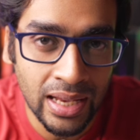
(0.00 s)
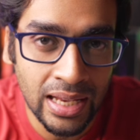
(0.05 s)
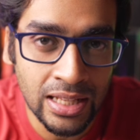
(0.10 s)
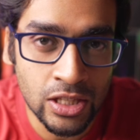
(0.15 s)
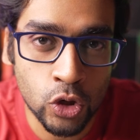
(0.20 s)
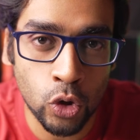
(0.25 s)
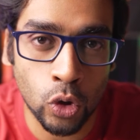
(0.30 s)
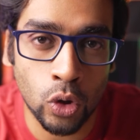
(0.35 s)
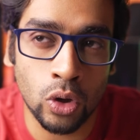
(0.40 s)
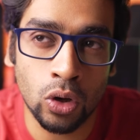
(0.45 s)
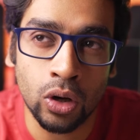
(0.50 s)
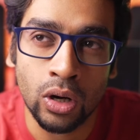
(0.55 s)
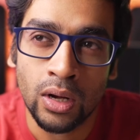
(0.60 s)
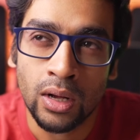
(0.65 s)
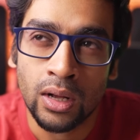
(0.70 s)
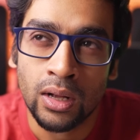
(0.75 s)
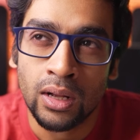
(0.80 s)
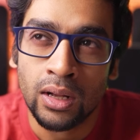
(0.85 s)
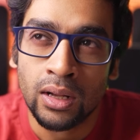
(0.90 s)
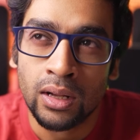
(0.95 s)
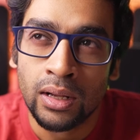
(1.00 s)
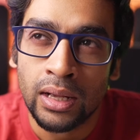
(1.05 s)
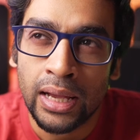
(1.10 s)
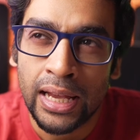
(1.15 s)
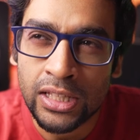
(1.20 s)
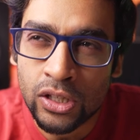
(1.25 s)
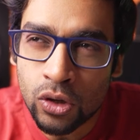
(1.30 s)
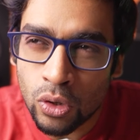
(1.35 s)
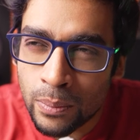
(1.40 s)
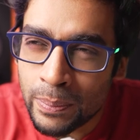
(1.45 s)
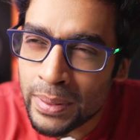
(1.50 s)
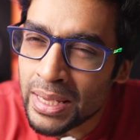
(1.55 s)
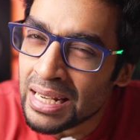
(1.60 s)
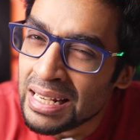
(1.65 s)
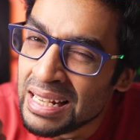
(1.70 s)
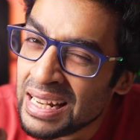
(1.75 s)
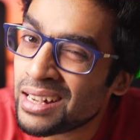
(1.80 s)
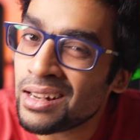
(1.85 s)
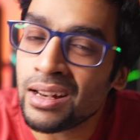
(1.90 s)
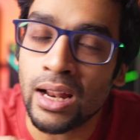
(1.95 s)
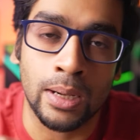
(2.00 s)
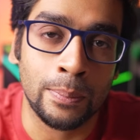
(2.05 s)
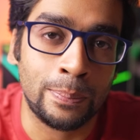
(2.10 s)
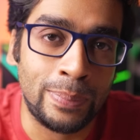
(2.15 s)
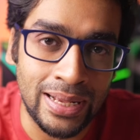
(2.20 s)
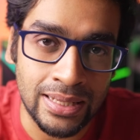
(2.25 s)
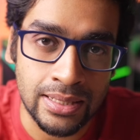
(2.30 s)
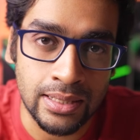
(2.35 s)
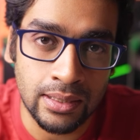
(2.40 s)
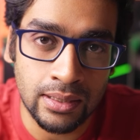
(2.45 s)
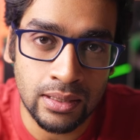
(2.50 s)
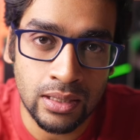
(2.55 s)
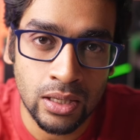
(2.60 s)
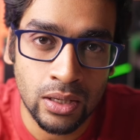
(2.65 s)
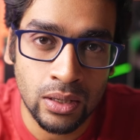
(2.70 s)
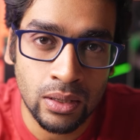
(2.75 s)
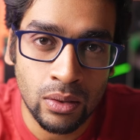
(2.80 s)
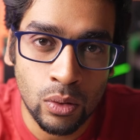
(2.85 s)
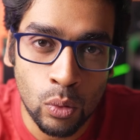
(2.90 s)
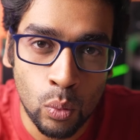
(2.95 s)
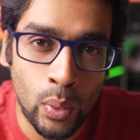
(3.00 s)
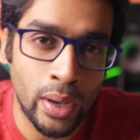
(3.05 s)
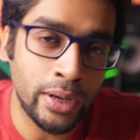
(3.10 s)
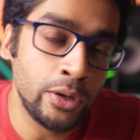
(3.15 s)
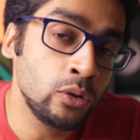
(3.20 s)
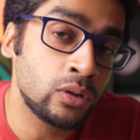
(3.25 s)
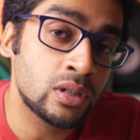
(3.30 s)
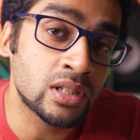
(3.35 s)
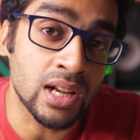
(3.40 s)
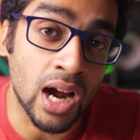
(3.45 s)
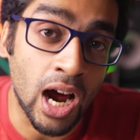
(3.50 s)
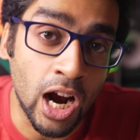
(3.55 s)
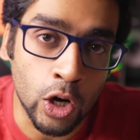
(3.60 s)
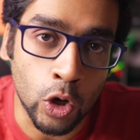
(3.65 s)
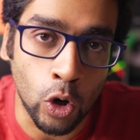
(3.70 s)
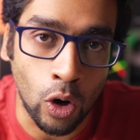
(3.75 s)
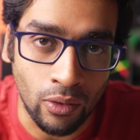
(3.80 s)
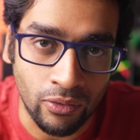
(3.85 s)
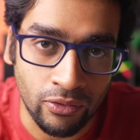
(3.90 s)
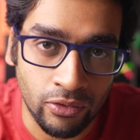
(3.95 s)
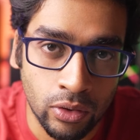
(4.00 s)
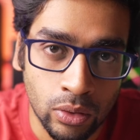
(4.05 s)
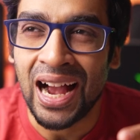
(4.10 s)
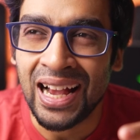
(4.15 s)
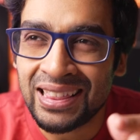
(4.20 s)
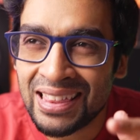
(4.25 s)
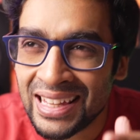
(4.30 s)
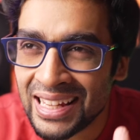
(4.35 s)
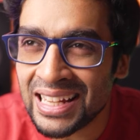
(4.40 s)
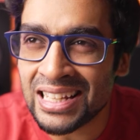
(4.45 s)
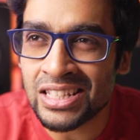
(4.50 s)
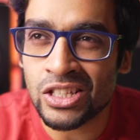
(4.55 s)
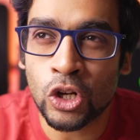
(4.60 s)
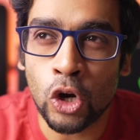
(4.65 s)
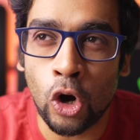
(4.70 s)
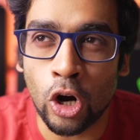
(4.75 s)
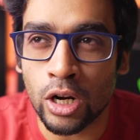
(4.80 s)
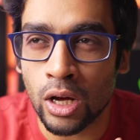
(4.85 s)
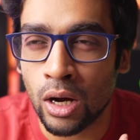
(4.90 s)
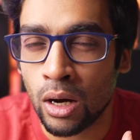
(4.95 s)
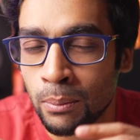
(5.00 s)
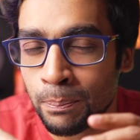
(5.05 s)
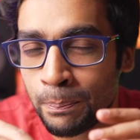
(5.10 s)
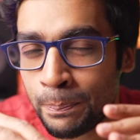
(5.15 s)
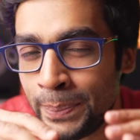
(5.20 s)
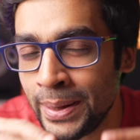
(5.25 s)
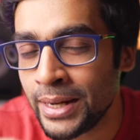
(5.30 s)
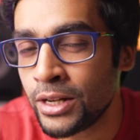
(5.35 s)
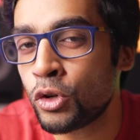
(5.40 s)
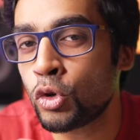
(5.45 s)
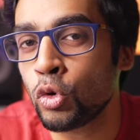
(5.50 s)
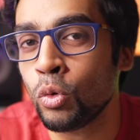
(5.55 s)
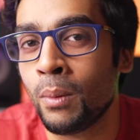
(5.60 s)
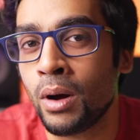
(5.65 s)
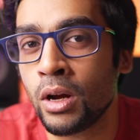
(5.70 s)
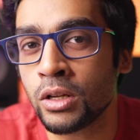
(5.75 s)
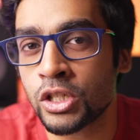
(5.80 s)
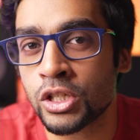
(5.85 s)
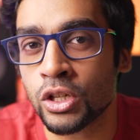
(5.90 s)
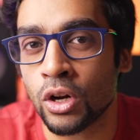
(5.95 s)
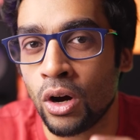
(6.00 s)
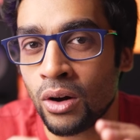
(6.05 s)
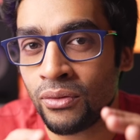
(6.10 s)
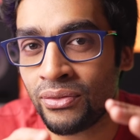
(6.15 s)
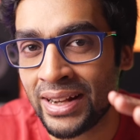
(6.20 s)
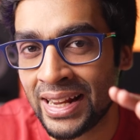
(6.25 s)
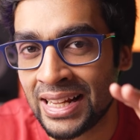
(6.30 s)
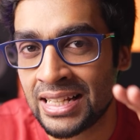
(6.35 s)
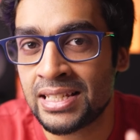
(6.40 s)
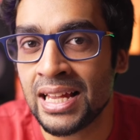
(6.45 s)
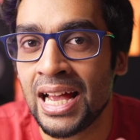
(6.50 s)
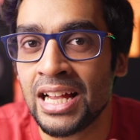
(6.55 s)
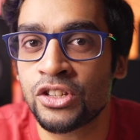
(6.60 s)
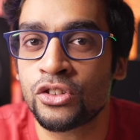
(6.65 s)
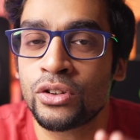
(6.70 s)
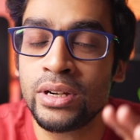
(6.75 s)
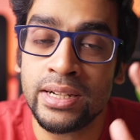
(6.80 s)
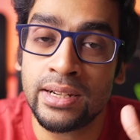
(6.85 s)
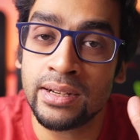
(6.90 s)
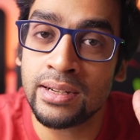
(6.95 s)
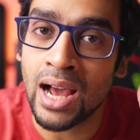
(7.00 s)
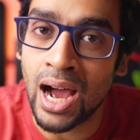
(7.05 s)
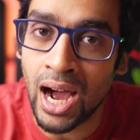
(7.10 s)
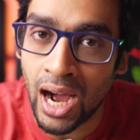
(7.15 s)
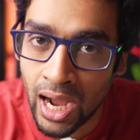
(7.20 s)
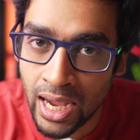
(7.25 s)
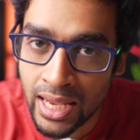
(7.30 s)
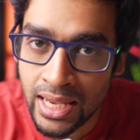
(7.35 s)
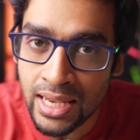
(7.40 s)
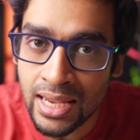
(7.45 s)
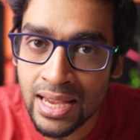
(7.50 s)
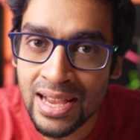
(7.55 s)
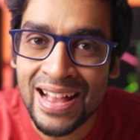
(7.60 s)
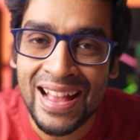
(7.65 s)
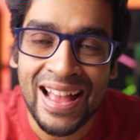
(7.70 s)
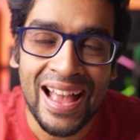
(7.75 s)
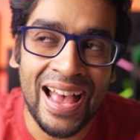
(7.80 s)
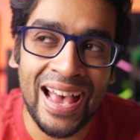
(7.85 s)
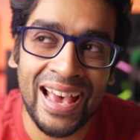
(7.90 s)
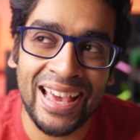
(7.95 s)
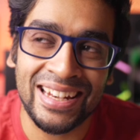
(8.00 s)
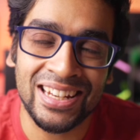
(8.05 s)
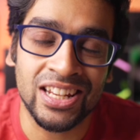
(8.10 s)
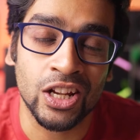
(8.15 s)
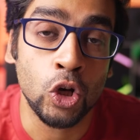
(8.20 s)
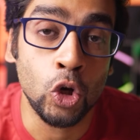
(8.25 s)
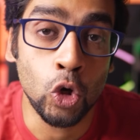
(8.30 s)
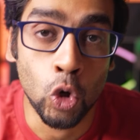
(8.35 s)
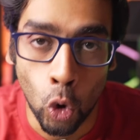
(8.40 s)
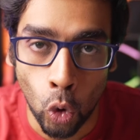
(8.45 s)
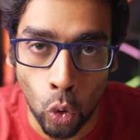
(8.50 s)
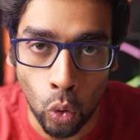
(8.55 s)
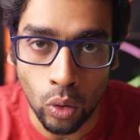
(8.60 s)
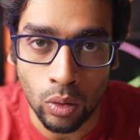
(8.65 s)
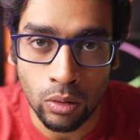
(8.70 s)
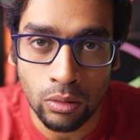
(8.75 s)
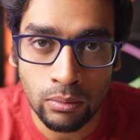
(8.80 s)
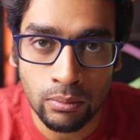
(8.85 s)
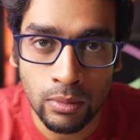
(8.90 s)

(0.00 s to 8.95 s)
It's gonna be a little unpleasant when you start off. I think it's got a bit too much of an exaggerated high and low.